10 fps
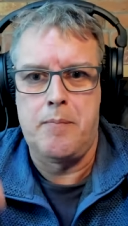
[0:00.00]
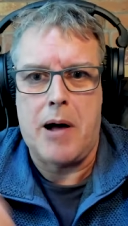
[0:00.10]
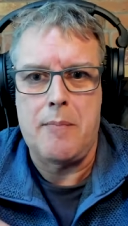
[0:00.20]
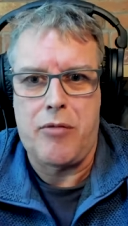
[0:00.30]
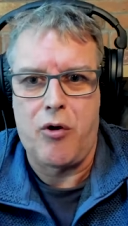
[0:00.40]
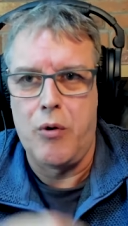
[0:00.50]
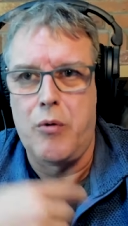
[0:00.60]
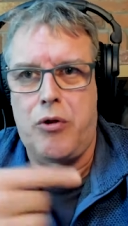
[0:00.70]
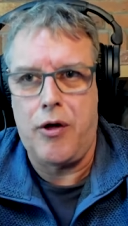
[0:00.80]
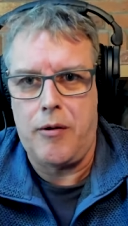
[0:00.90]
bum
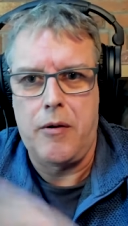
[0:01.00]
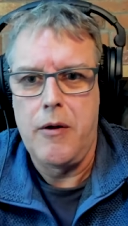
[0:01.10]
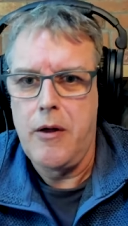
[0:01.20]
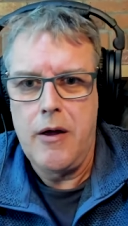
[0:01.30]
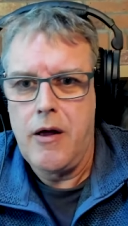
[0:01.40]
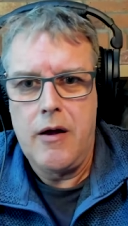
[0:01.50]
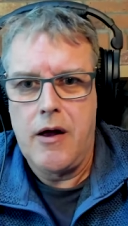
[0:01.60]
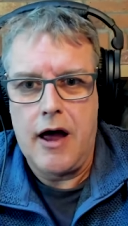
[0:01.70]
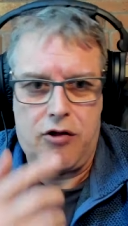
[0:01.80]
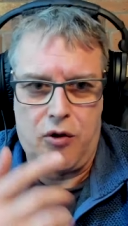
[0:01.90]
towards you,
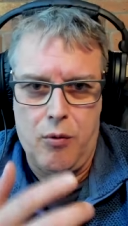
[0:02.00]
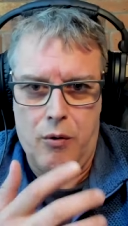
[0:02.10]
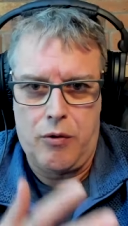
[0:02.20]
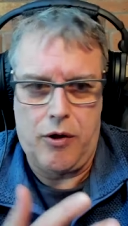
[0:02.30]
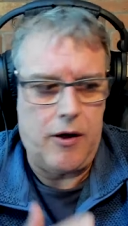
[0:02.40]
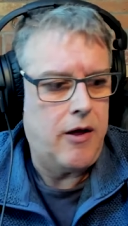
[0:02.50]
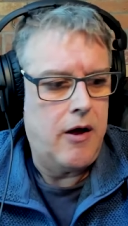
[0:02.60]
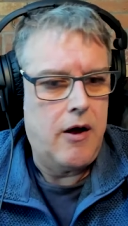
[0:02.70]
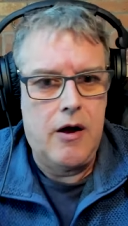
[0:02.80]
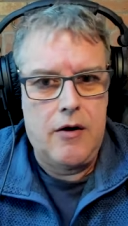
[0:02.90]
head towards you.
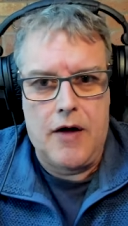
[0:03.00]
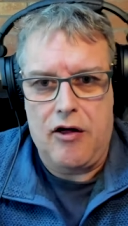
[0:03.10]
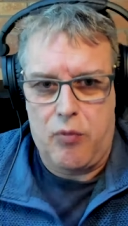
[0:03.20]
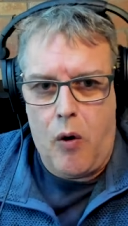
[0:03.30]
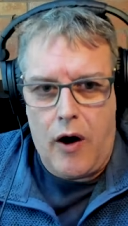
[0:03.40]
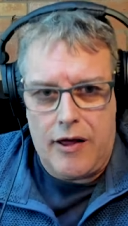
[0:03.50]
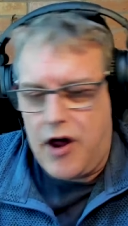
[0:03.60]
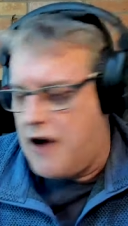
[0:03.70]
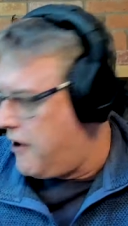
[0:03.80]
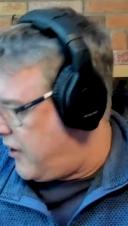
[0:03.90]
That's why
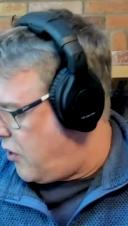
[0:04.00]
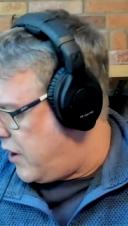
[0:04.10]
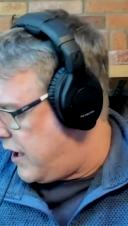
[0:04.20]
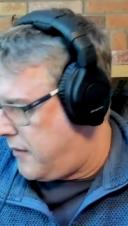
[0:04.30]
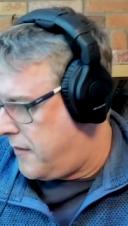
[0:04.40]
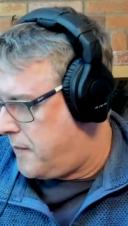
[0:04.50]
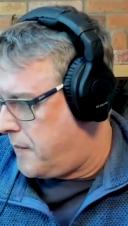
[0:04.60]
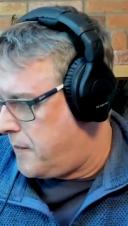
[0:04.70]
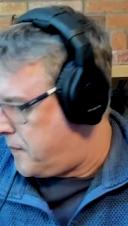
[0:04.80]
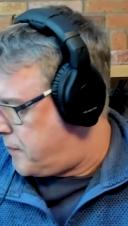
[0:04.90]
Terry and I
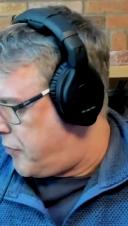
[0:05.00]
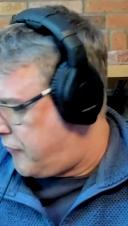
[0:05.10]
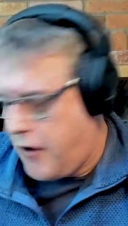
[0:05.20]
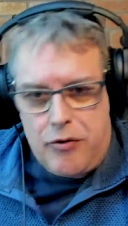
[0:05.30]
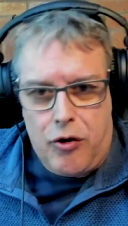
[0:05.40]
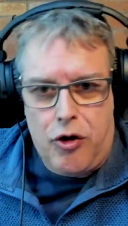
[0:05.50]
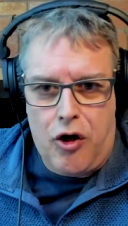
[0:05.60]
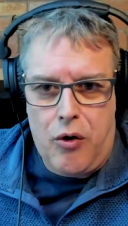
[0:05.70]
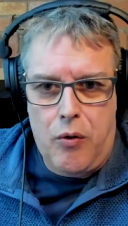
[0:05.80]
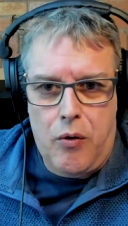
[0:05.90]
prefer to
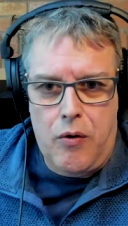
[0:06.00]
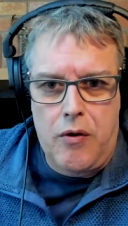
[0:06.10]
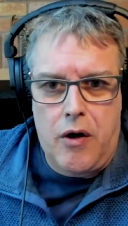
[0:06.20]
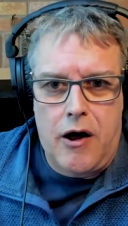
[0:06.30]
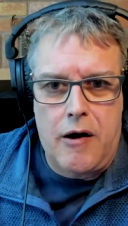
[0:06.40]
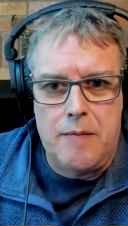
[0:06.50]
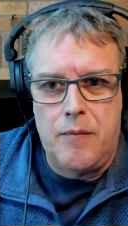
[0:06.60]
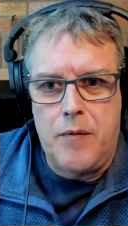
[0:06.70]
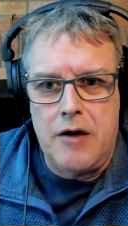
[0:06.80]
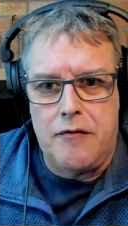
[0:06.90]
shoot
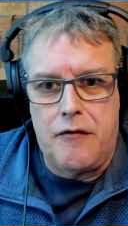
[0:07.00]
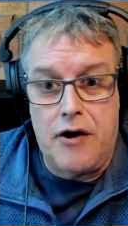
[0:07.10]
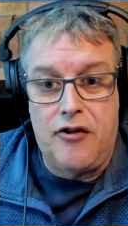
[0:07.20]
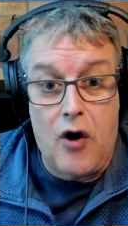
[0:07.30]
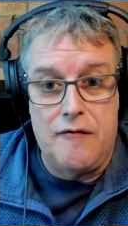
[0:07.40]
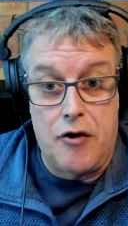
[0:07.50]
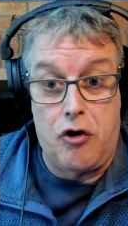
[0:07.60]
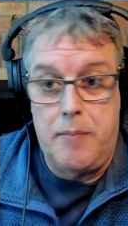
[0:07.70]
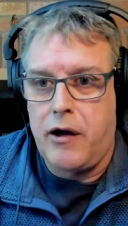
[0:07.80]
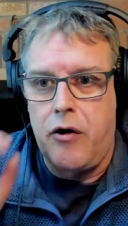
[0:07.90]
um, infrared night
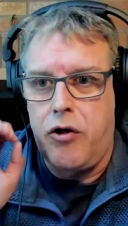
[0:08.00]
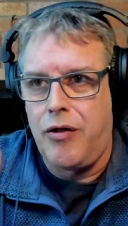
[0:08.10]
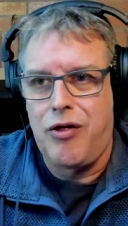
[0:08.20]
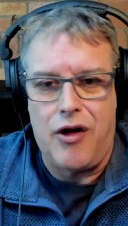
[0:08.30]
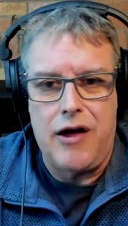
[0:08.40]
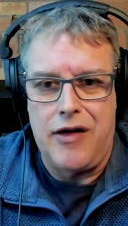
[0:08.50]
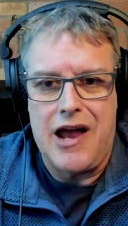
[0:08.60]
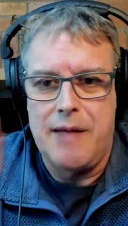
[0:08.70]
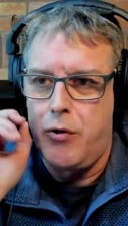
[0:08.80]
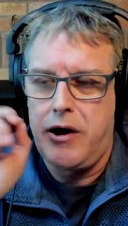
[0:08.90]
vision because you can see
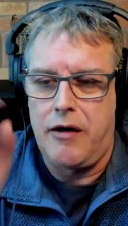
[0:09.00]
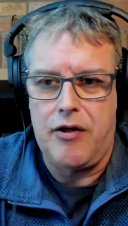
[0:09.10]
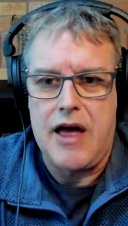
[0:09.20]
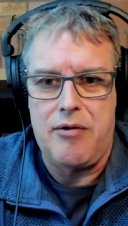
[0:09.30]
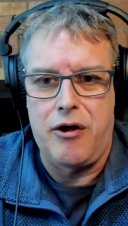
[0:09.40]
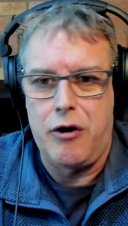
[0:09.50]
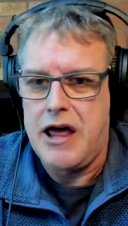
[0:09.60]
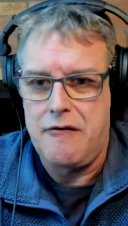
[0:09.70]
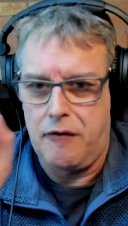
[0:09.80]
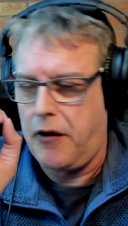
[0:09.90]
the animal, you can see
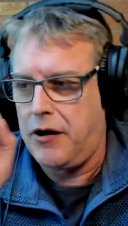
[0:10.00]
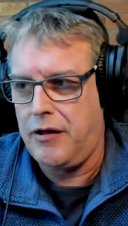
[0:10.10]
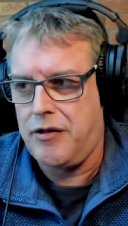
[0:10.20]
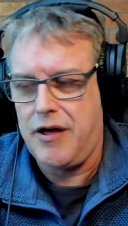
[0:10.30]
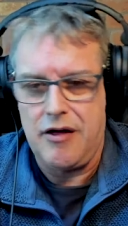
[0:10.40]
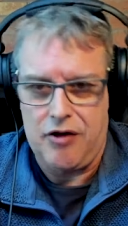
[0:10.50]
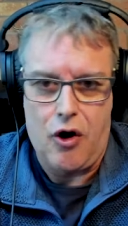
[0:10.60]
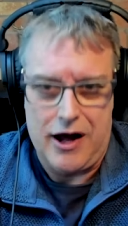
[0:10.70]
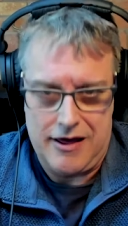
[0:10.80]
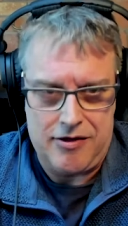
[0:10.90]
absolutely everything, you can see its
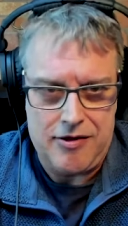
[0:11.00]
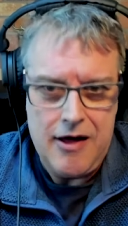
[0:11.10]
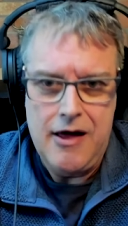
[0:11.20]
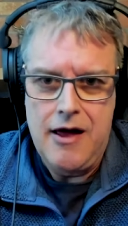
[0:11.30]
eyes.